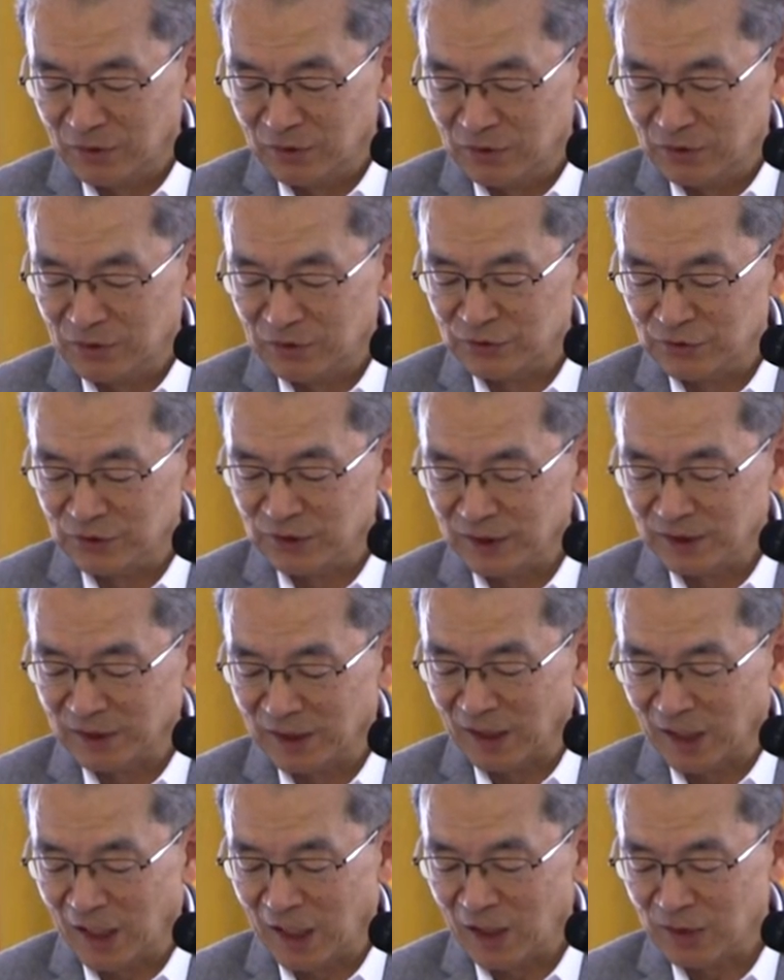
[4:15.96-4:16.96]
See
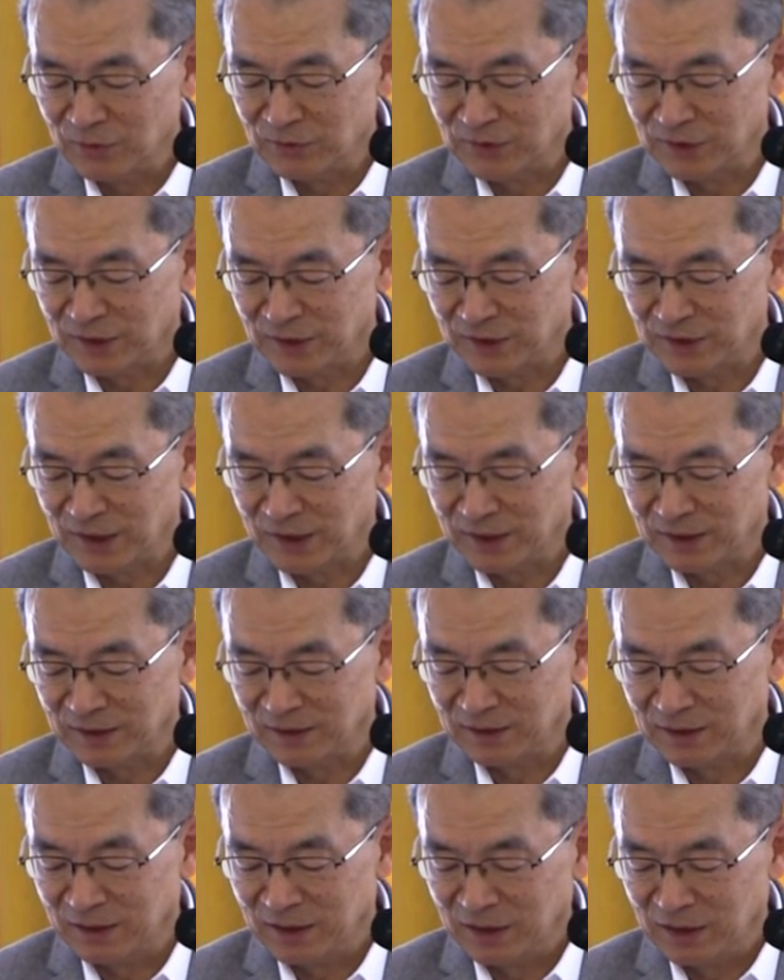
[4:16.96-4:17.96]
how they
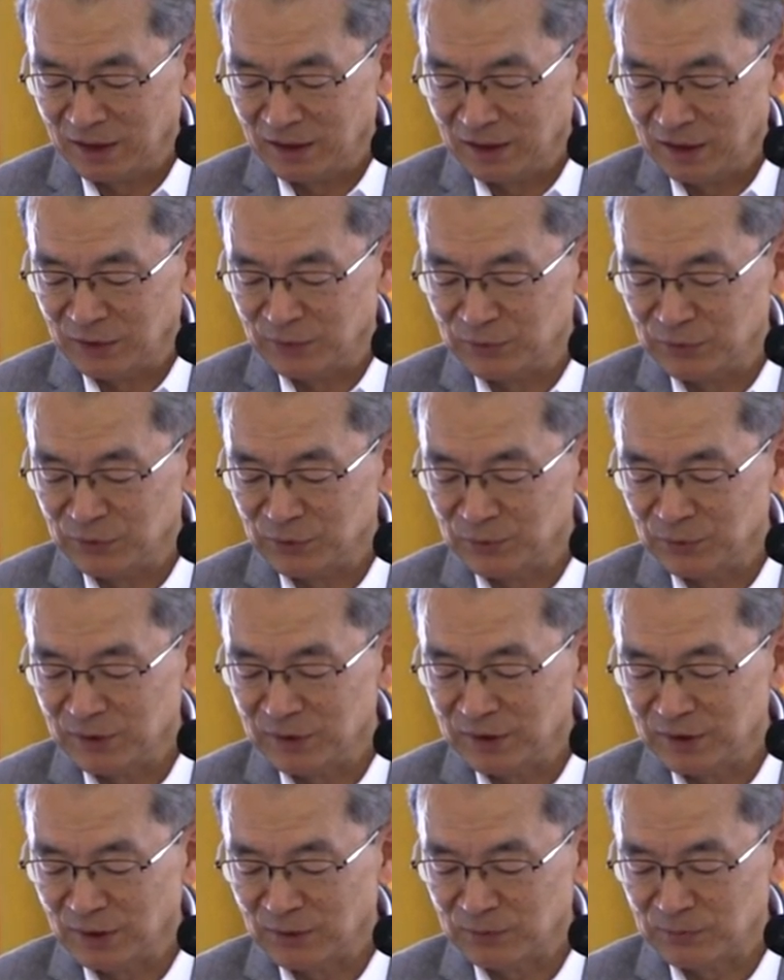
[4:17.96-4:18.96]
shine. If you
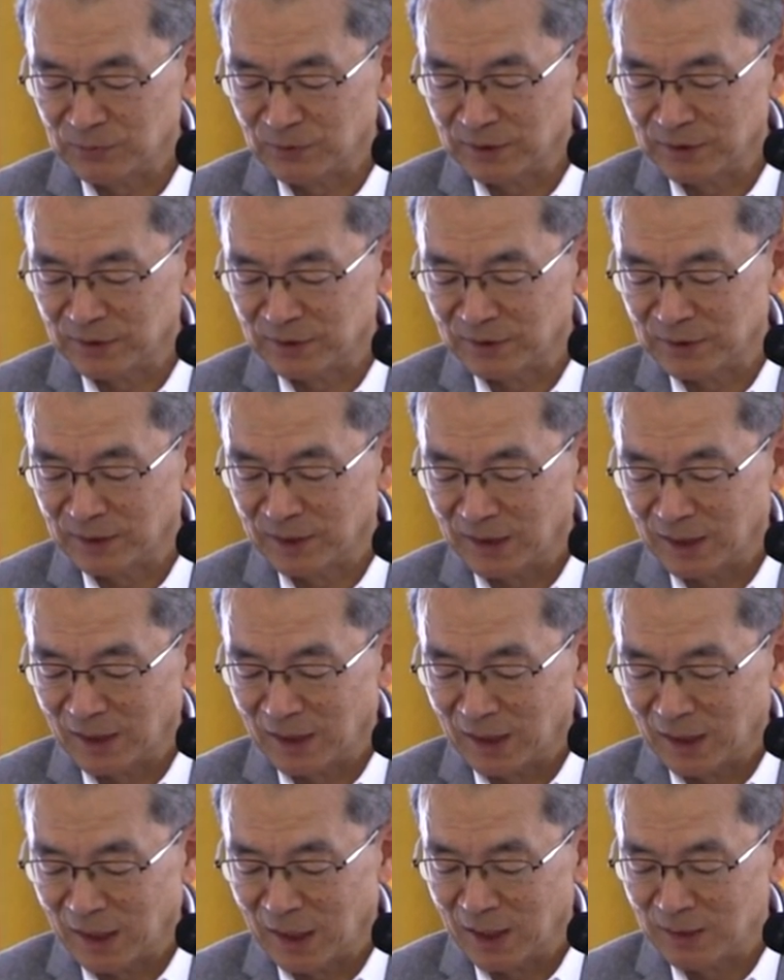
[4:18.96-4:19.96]
need a friend,
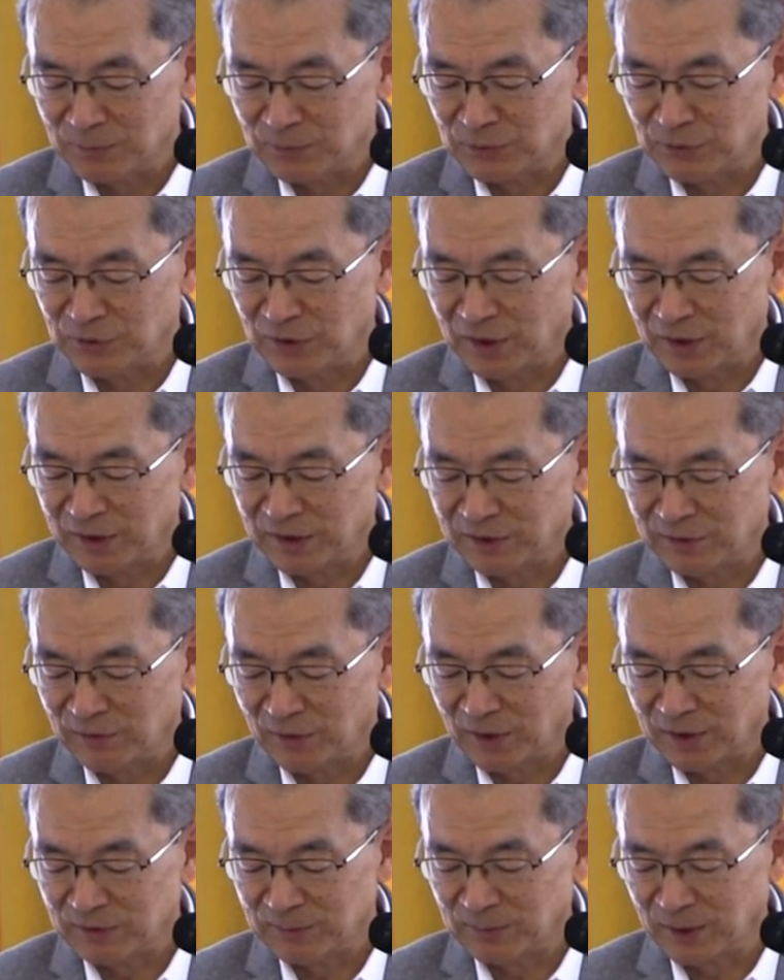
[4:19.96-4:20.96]
I'm sailing
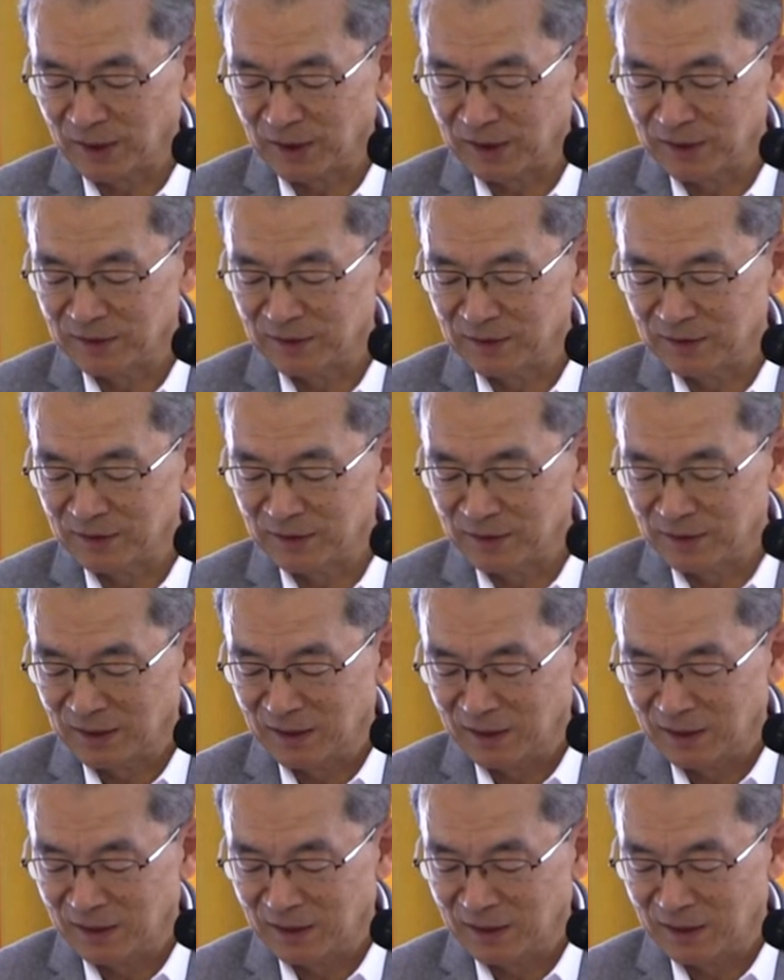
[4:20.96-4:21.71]
right behind.